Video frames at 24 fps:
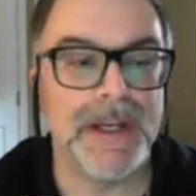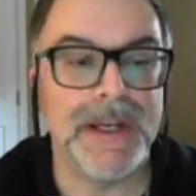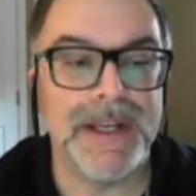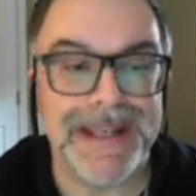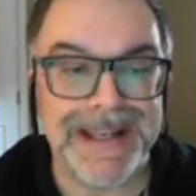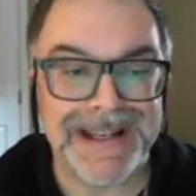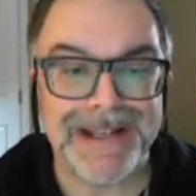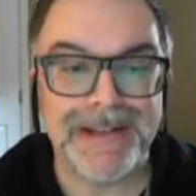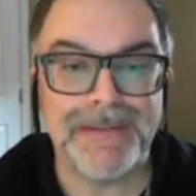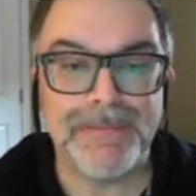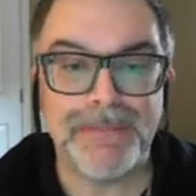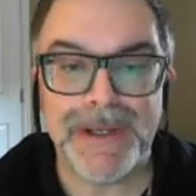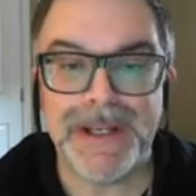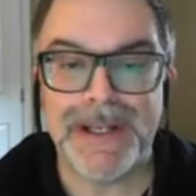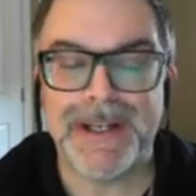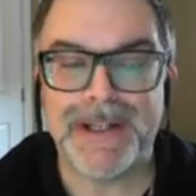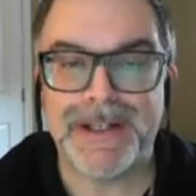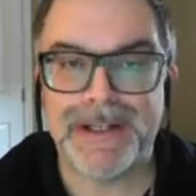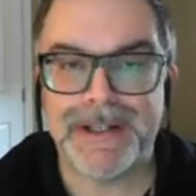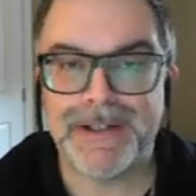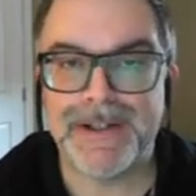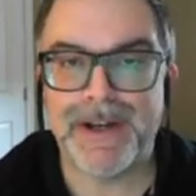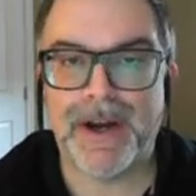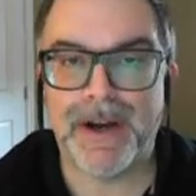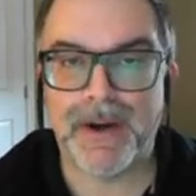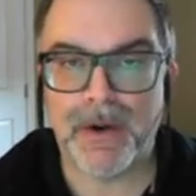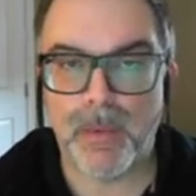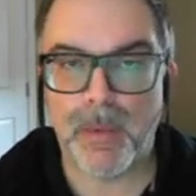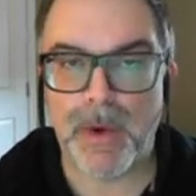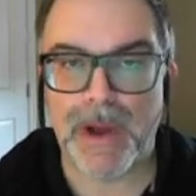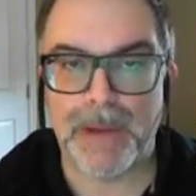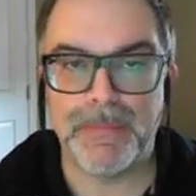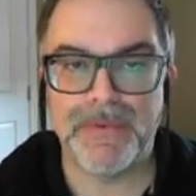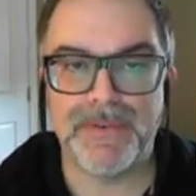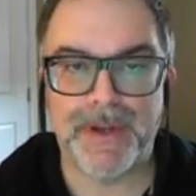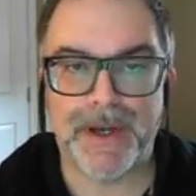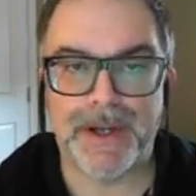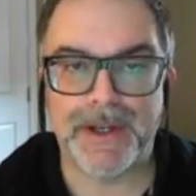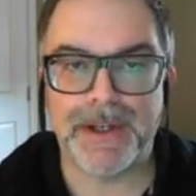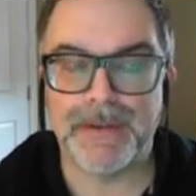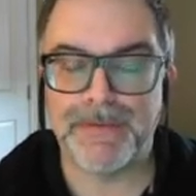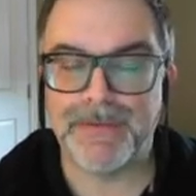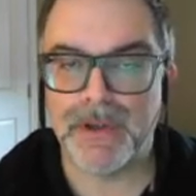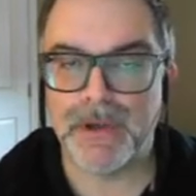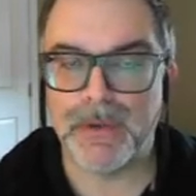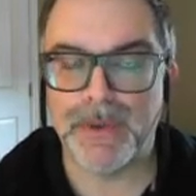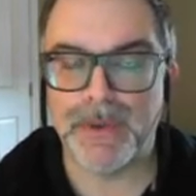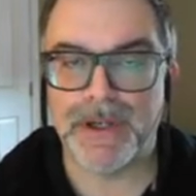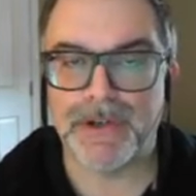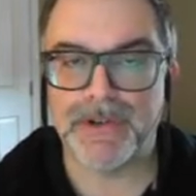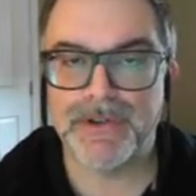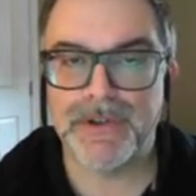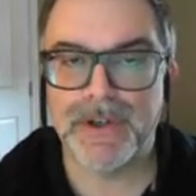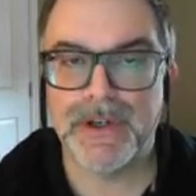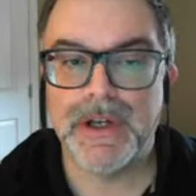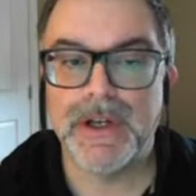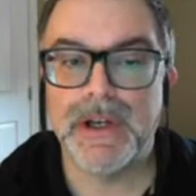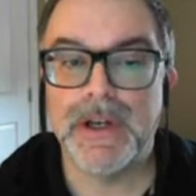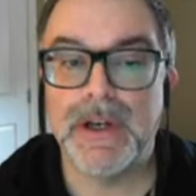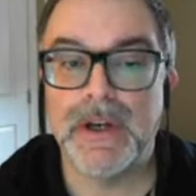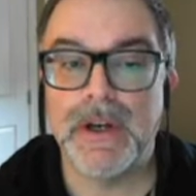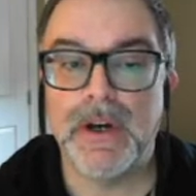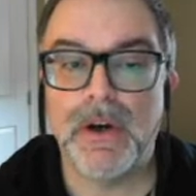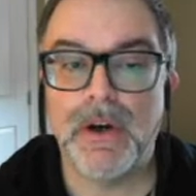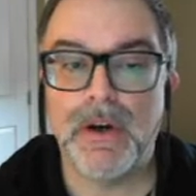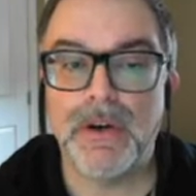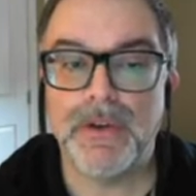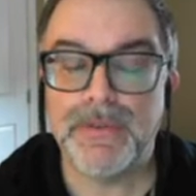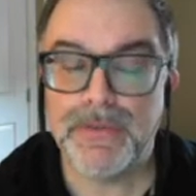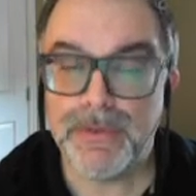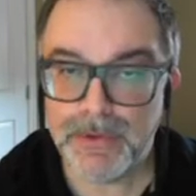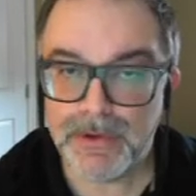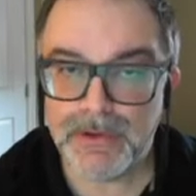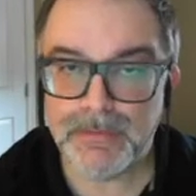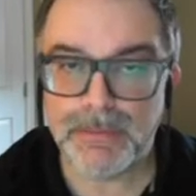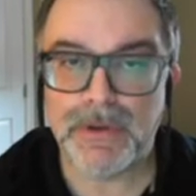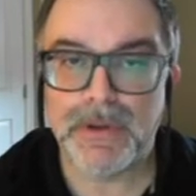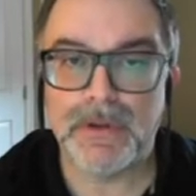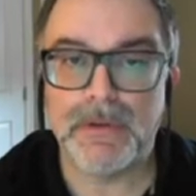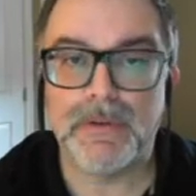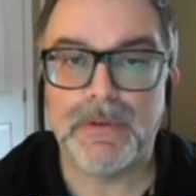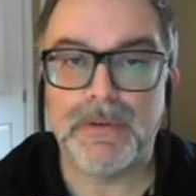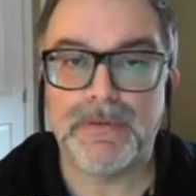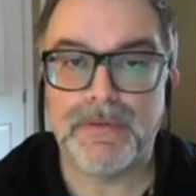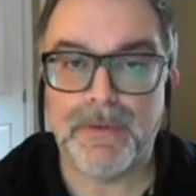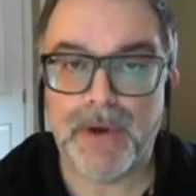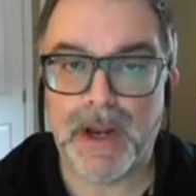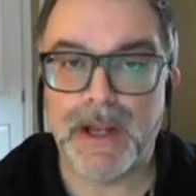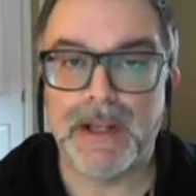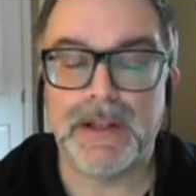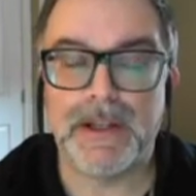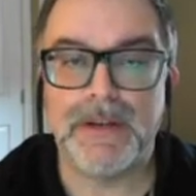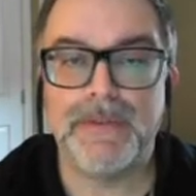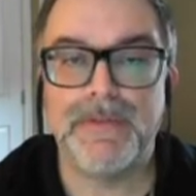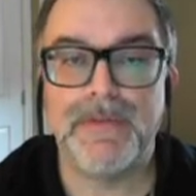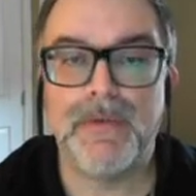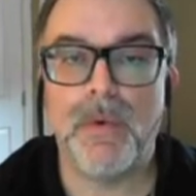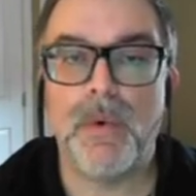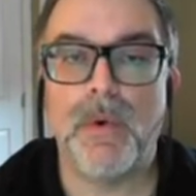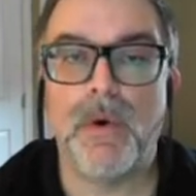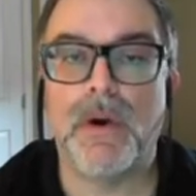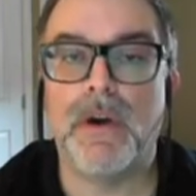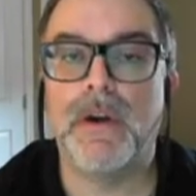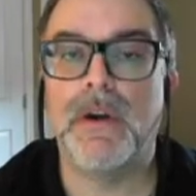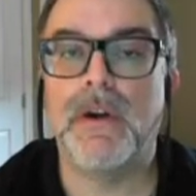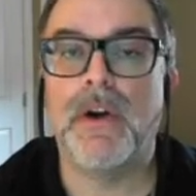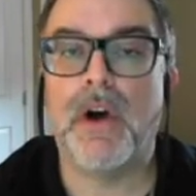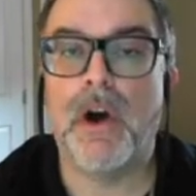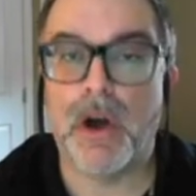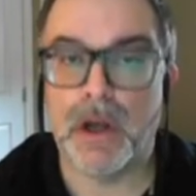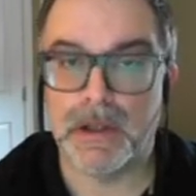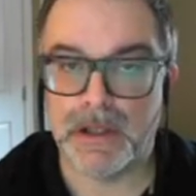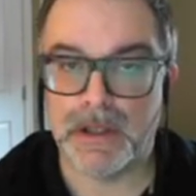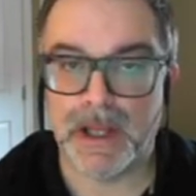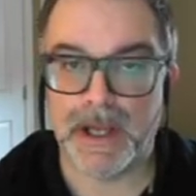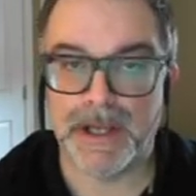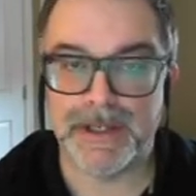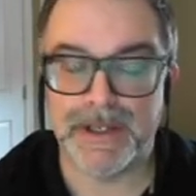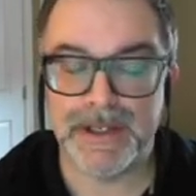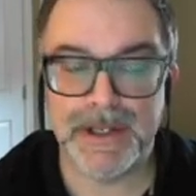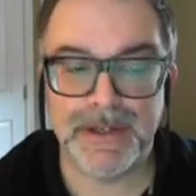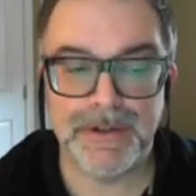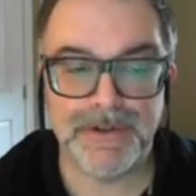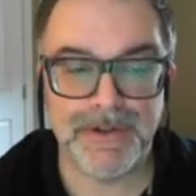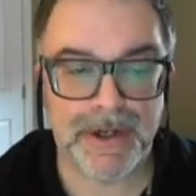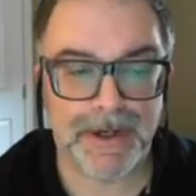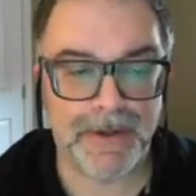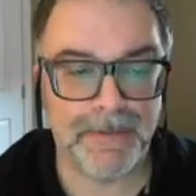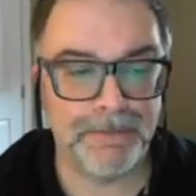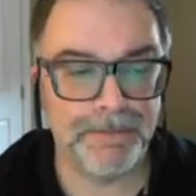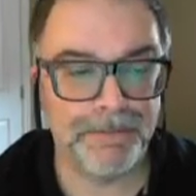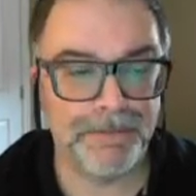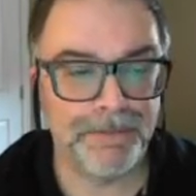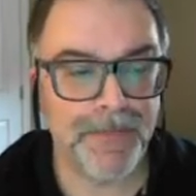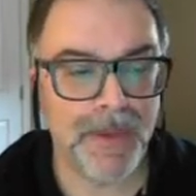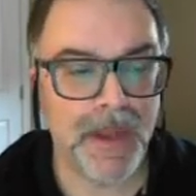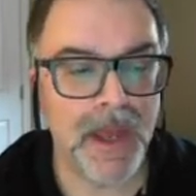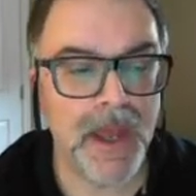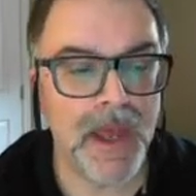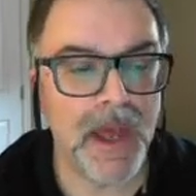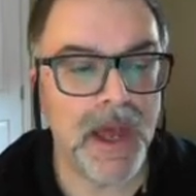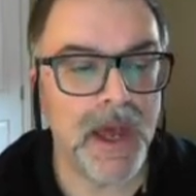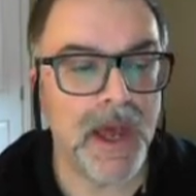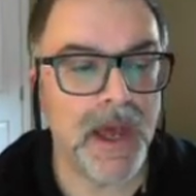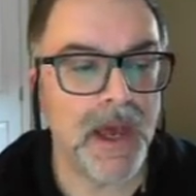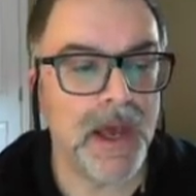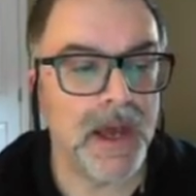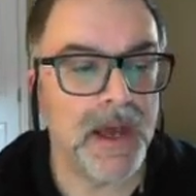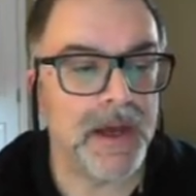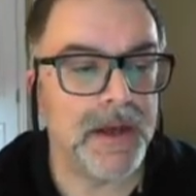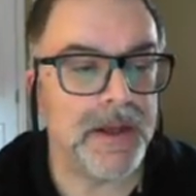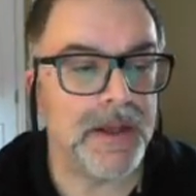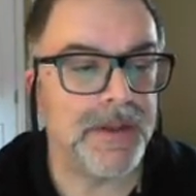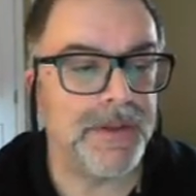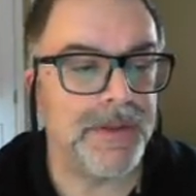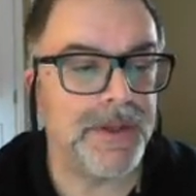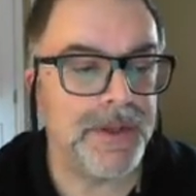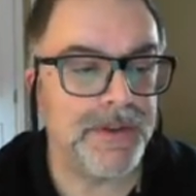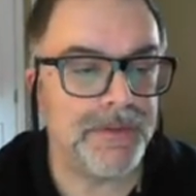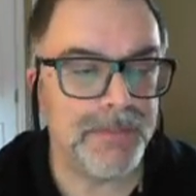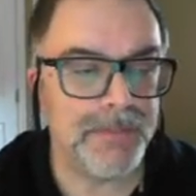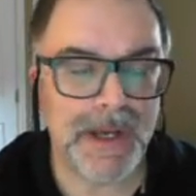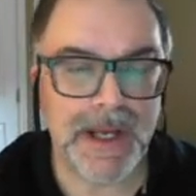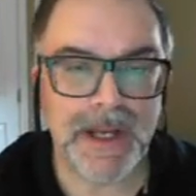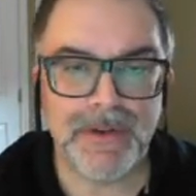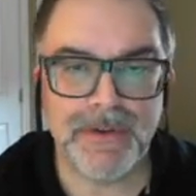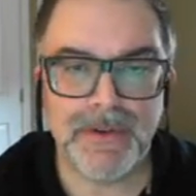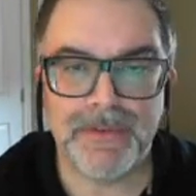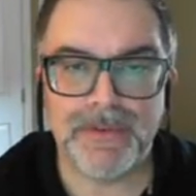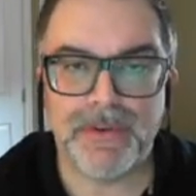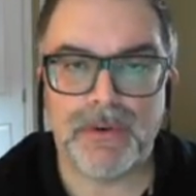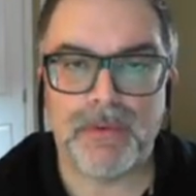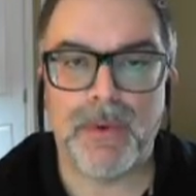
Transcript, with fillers: It can be an entire website if you wish, suitable, frankly, for online teaching. These pages are